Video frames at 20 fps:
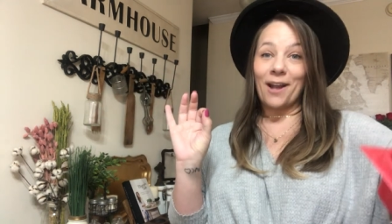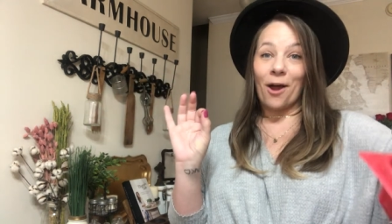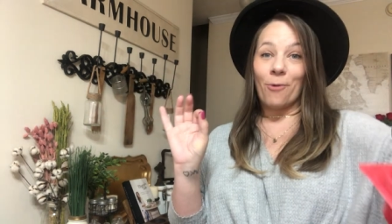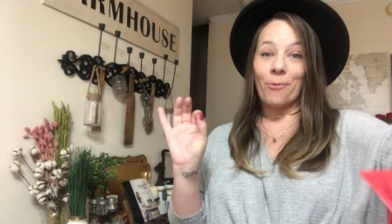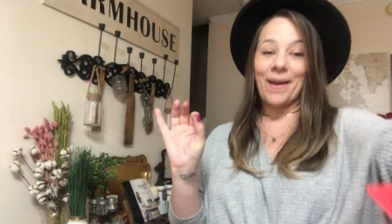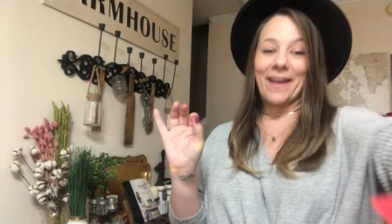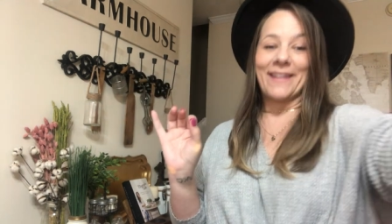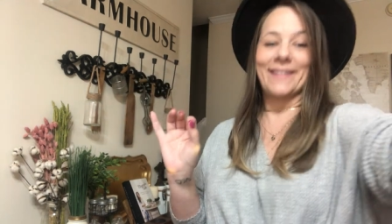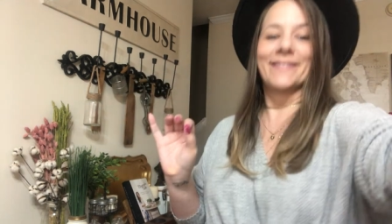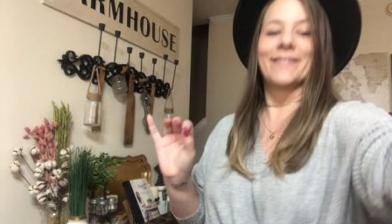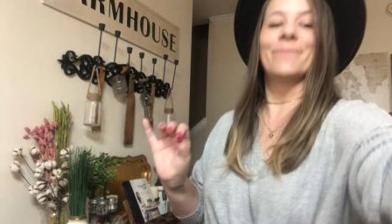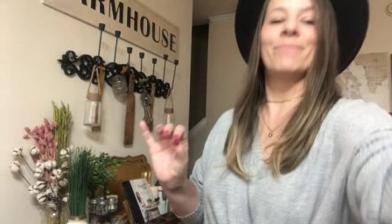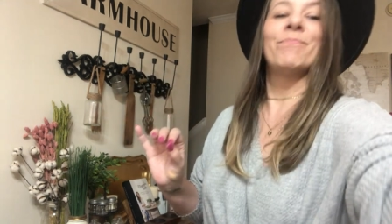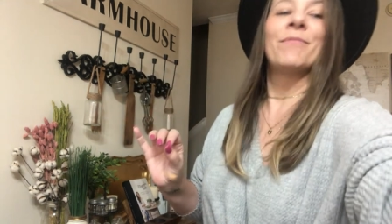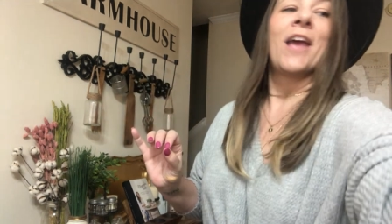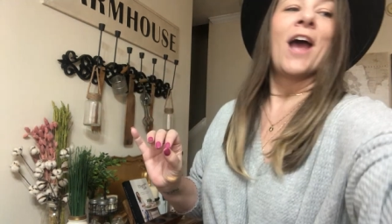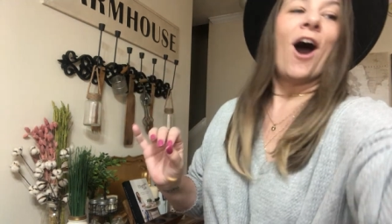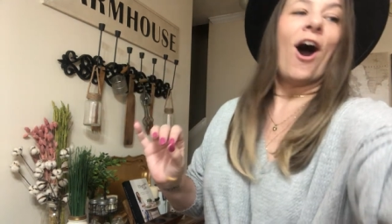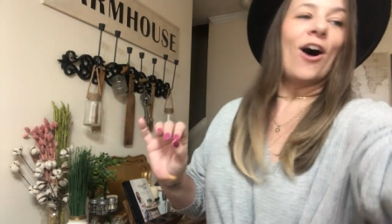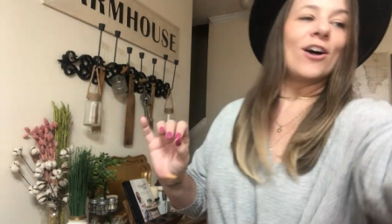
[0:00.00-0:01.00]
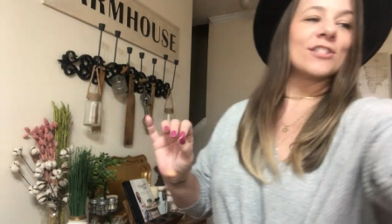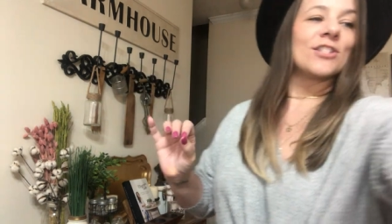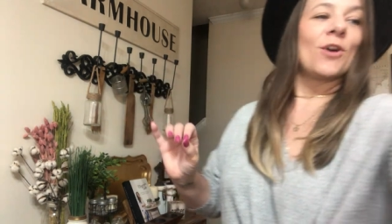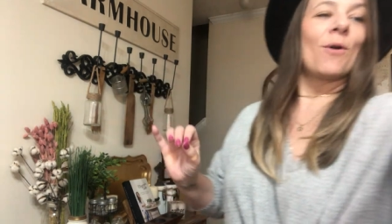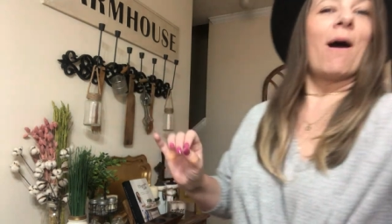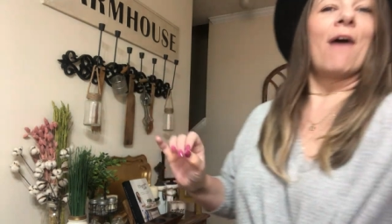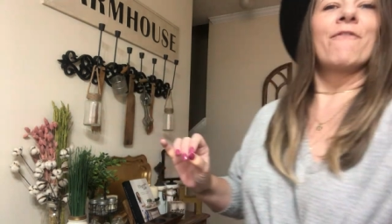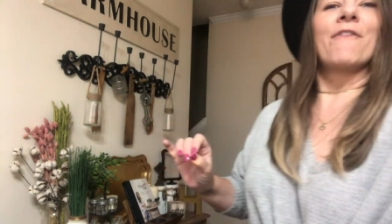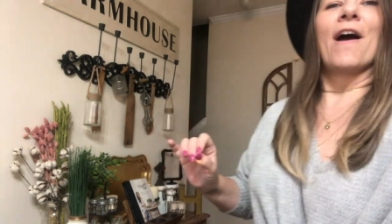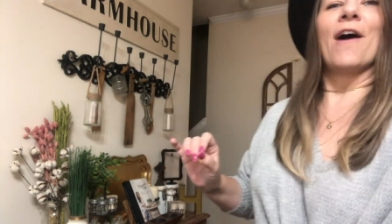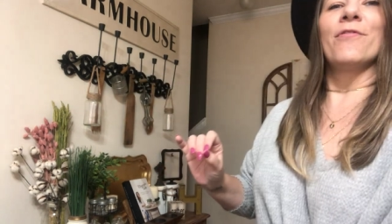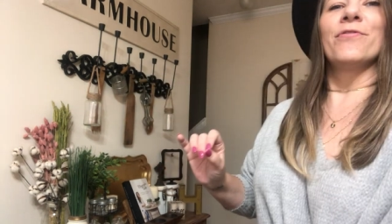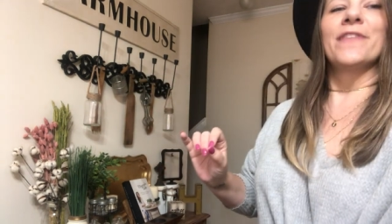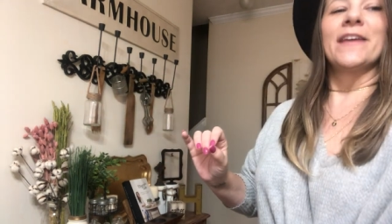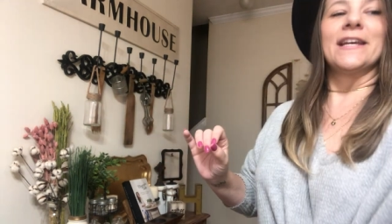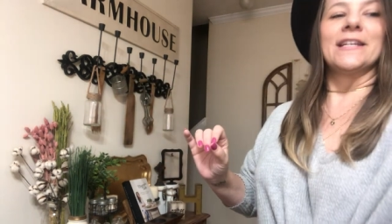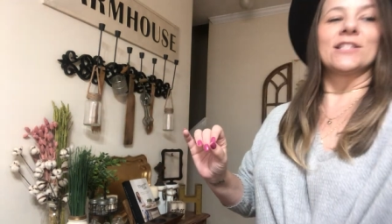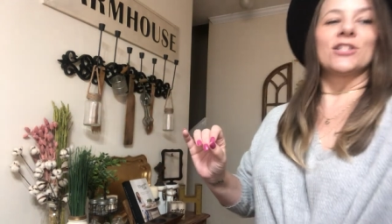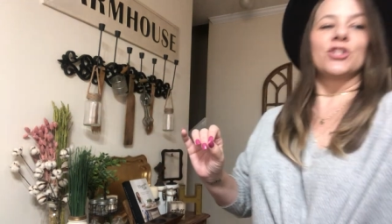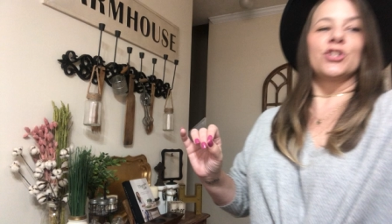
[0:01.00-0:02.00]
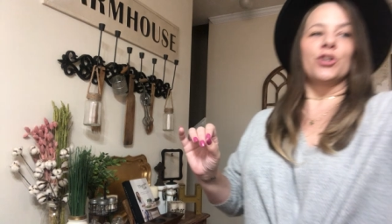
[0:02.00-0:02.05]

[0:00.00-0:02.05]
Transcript: Cannot wait. Also, I found these